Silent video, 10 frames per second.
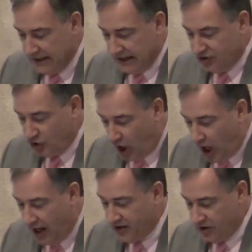And
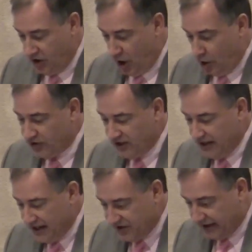John notes in
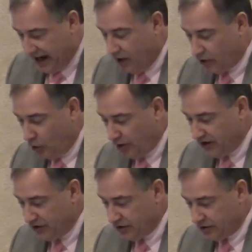his account,
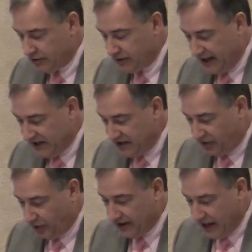according to
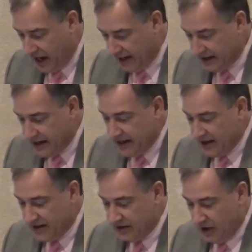1939,
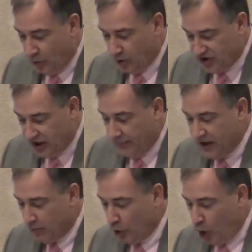that there were some
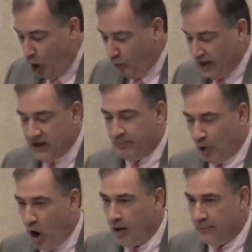that were already
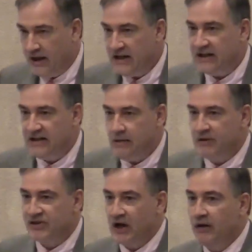brought by
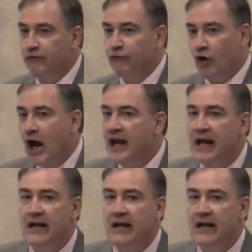Nicodemus on Friday.